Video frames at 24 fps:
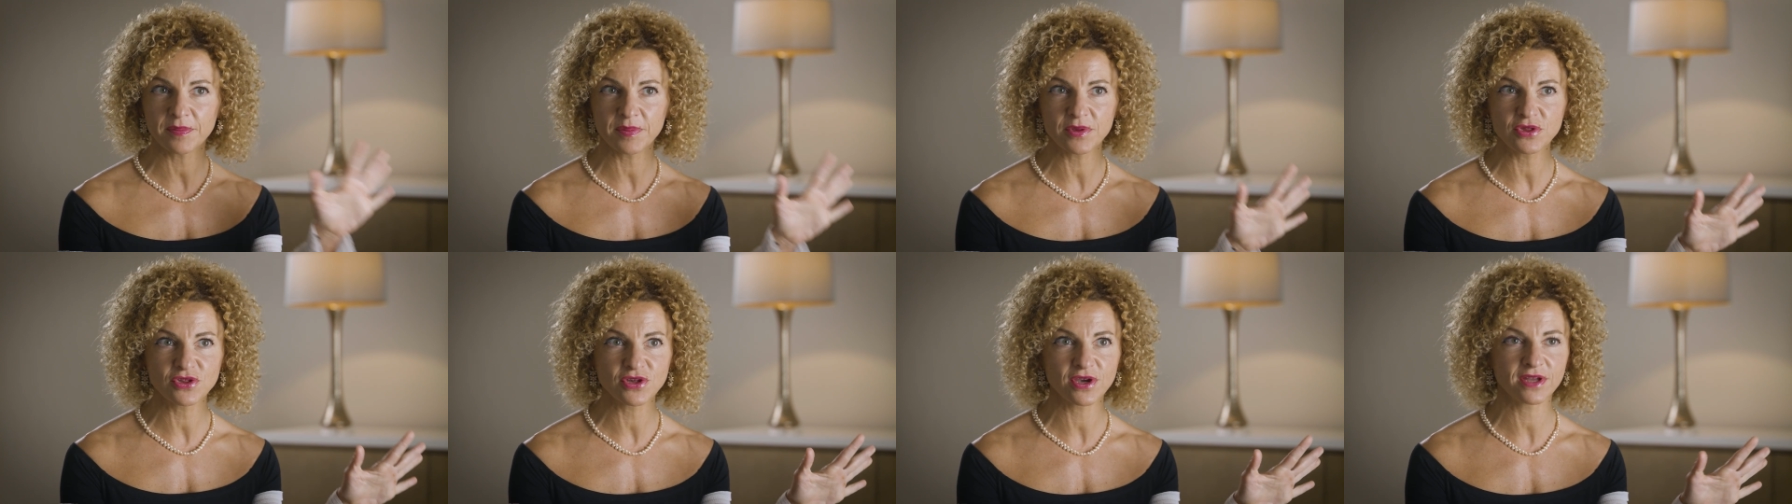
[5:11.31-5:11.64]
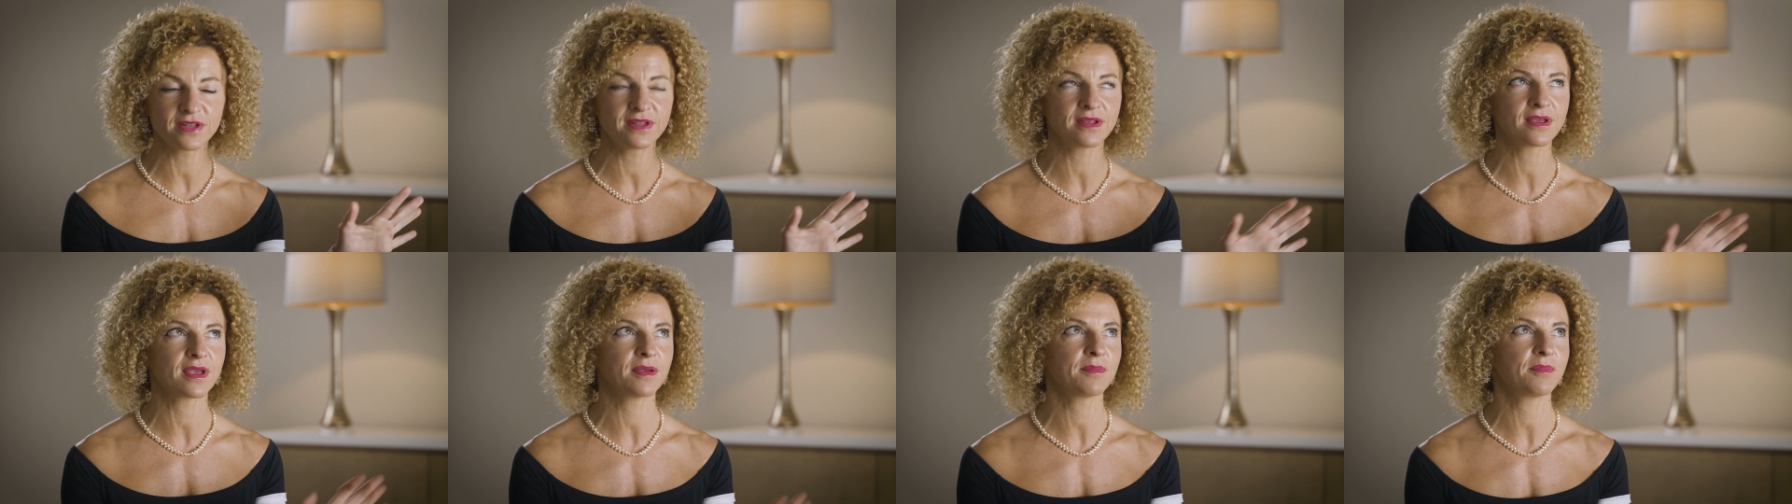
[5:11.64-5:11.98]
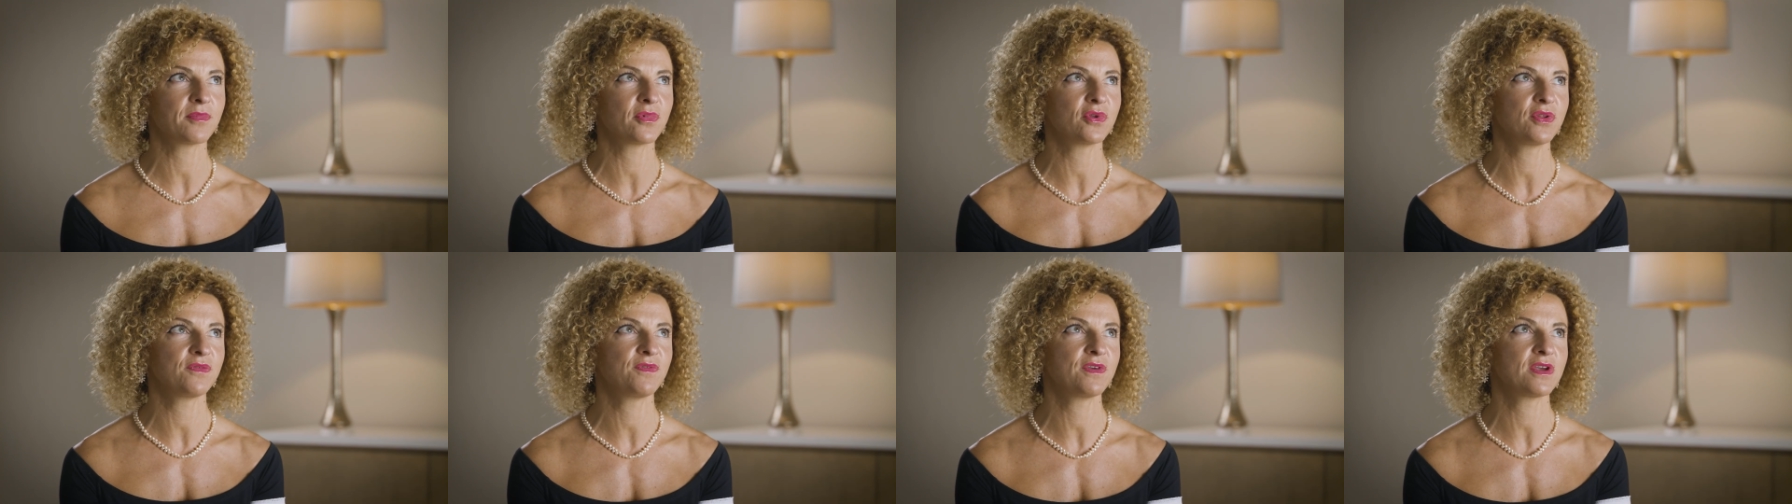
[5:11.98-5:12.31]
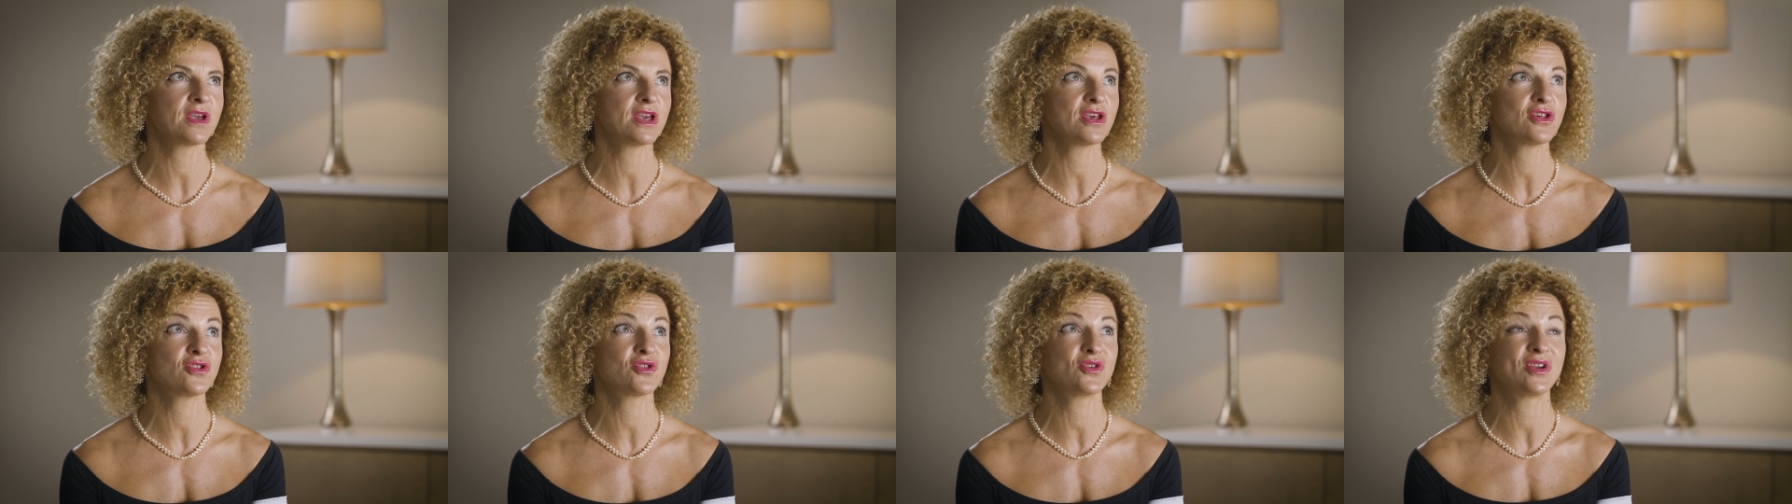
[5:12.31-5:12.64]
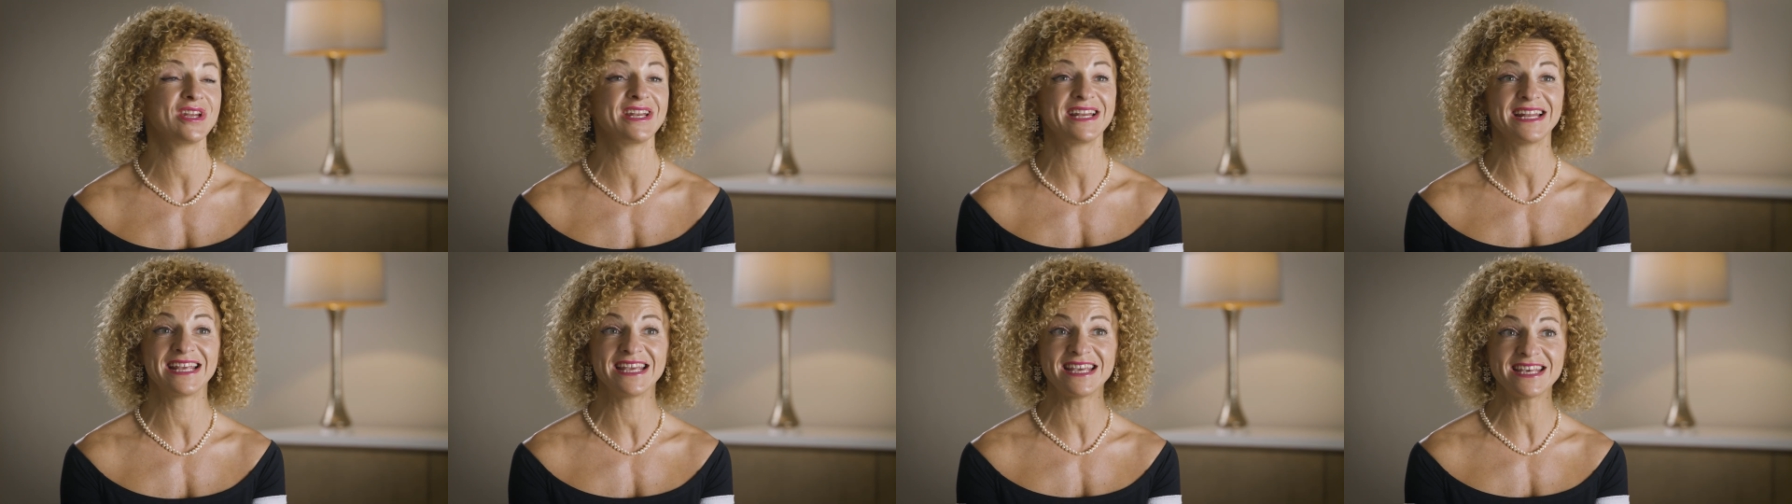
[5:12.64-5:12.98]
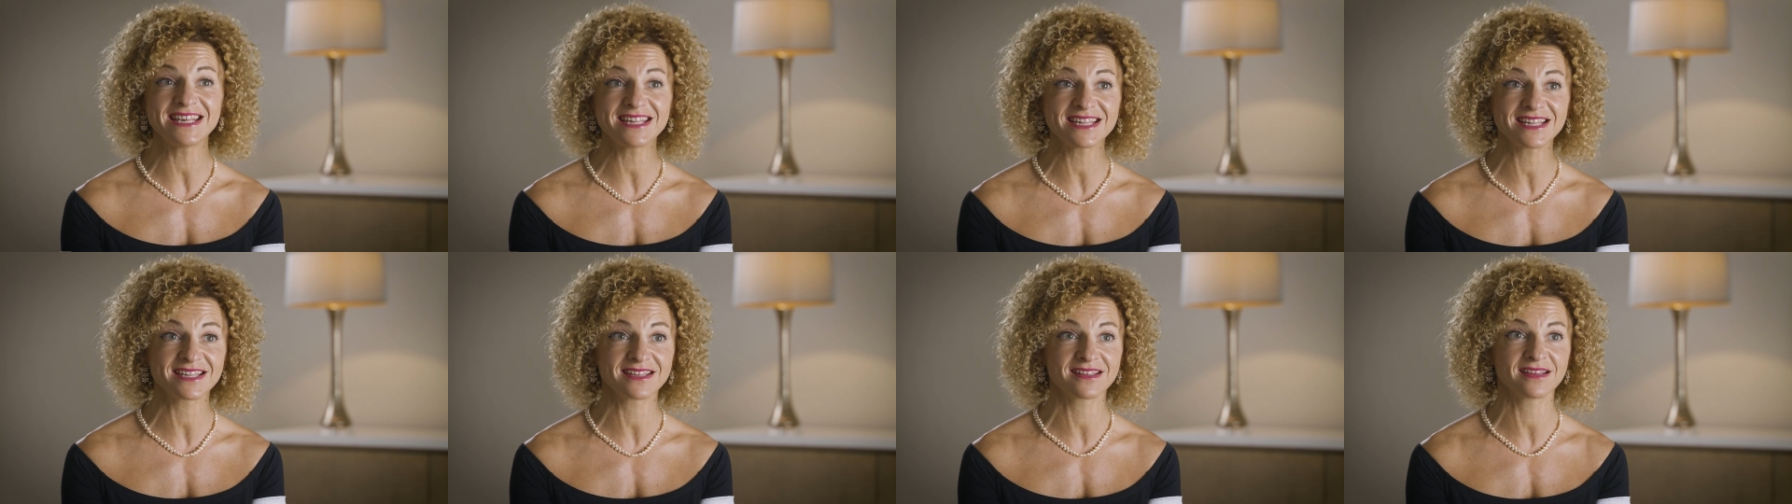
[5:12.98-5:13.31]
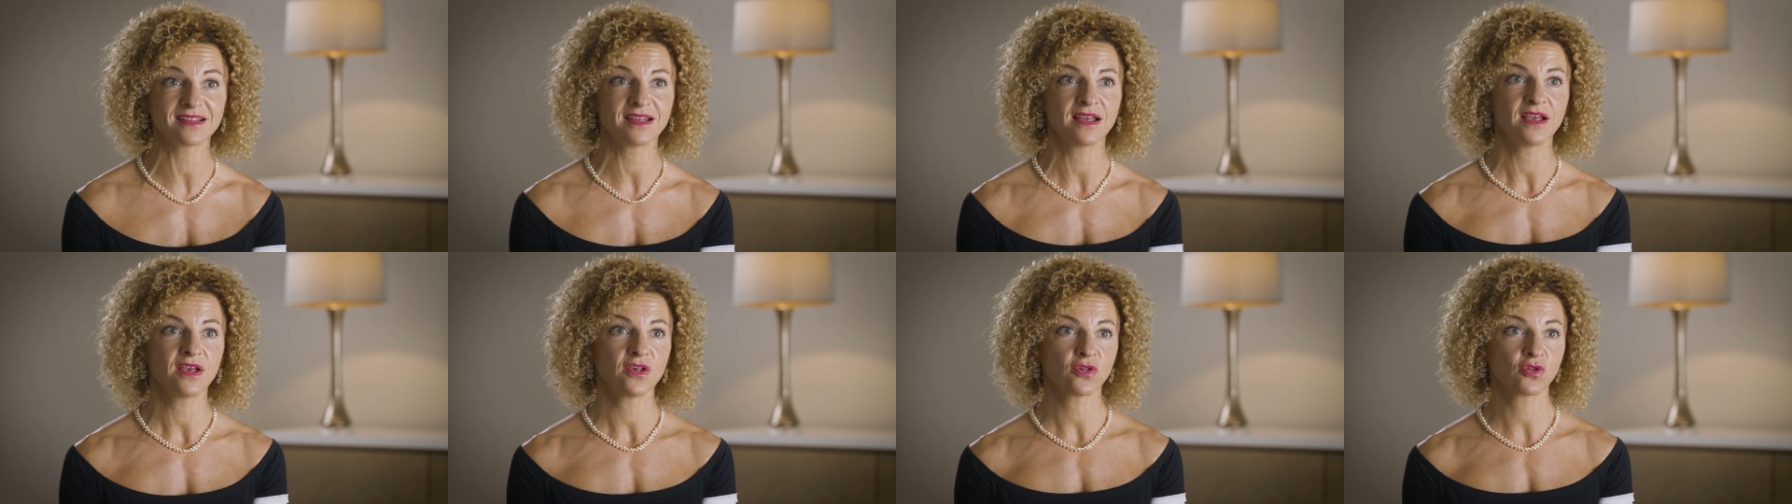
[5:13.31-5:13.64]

epigenetic modification in yeast.